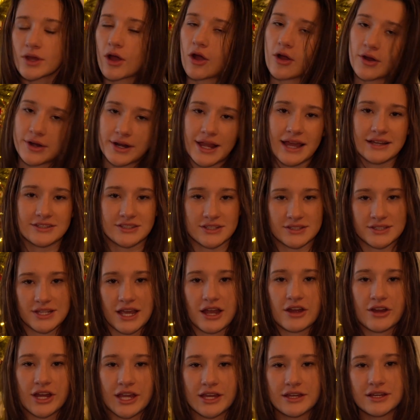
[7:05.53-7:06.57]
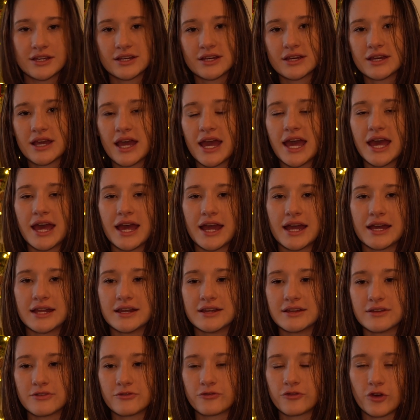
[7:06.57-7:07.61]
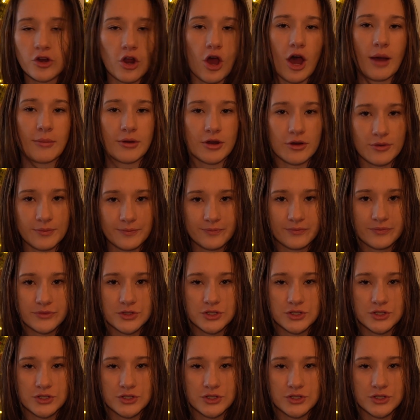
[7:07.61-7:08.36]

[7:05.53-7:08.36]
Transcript: are necessary and phenomenal.